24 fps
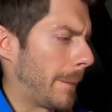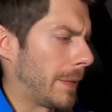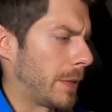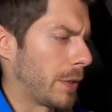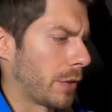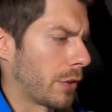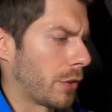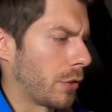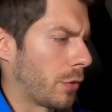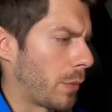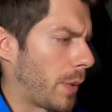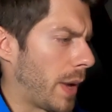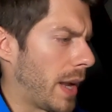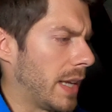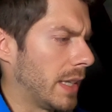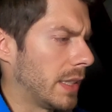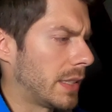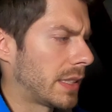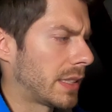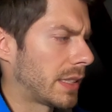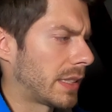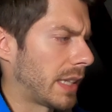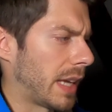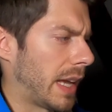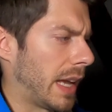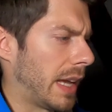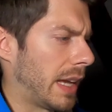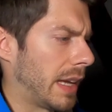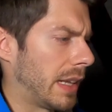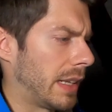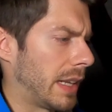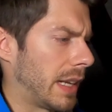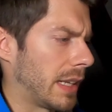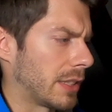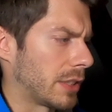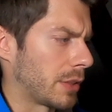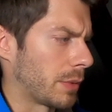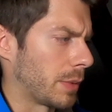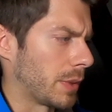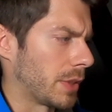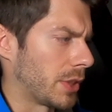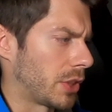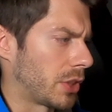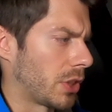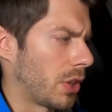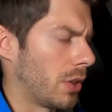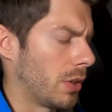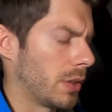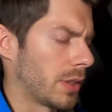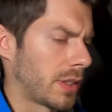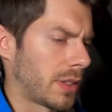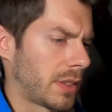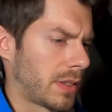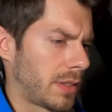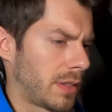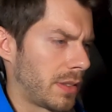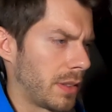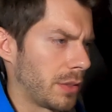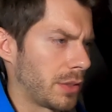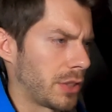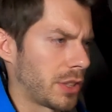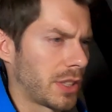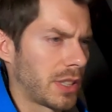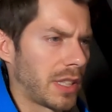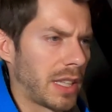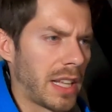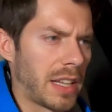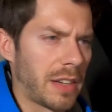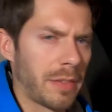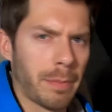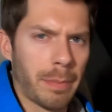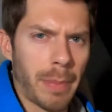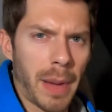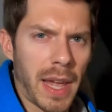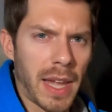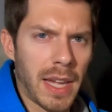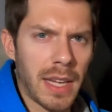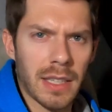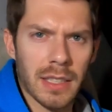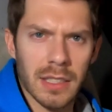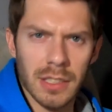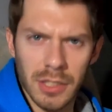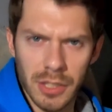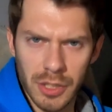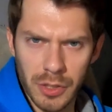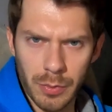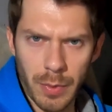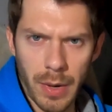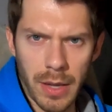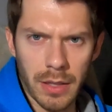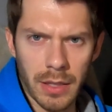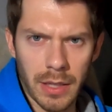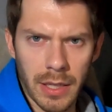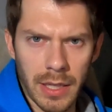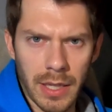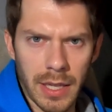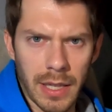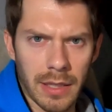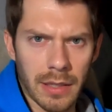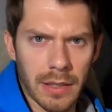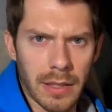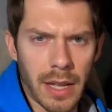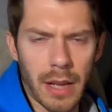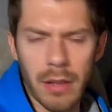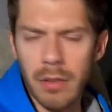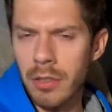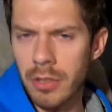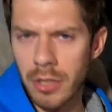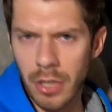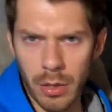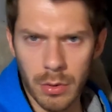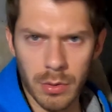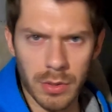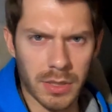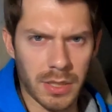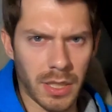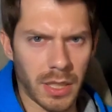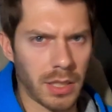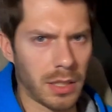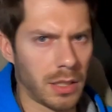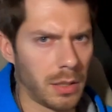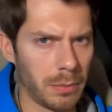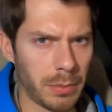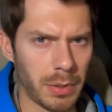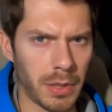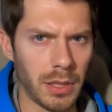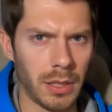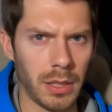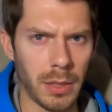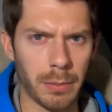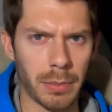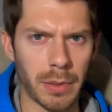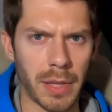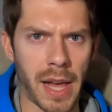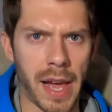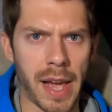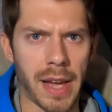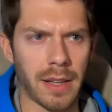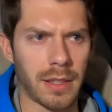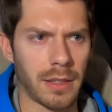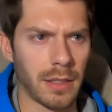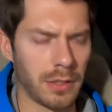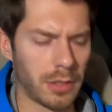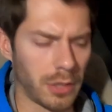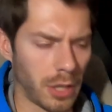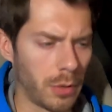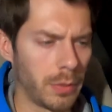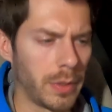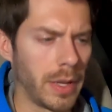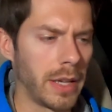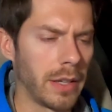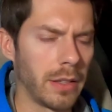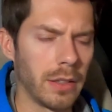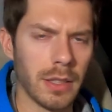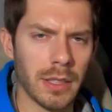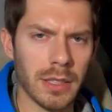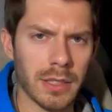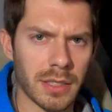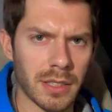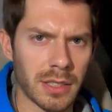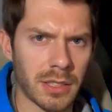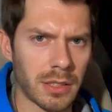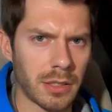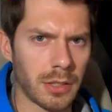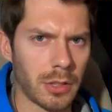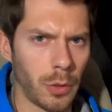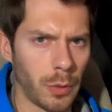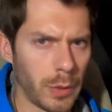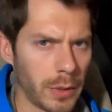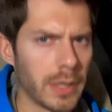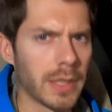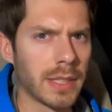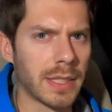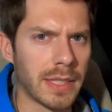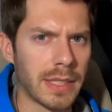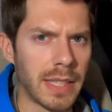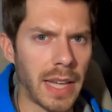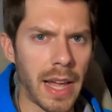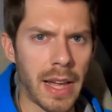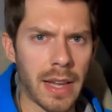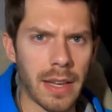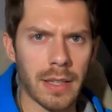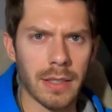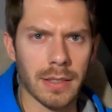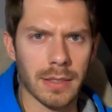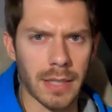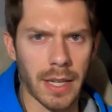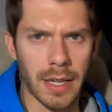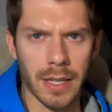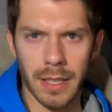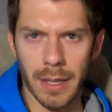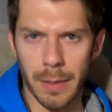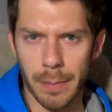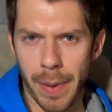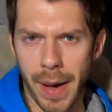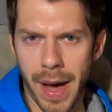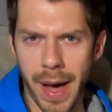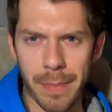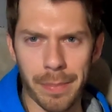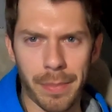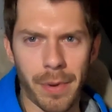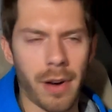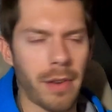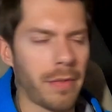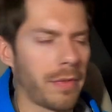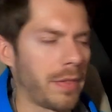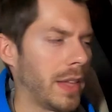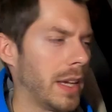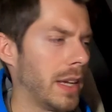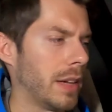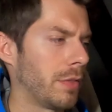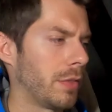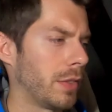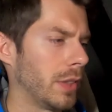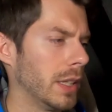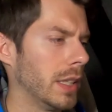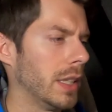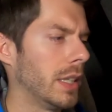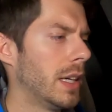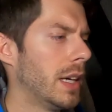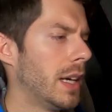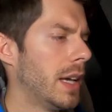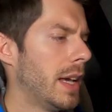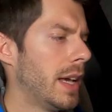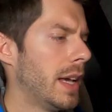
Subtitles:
during a race, and as a result, there's just a lot of pain and swelling, and now the toe is like completely black. The toenail is going to stay, it's not going to pop off, thankfully.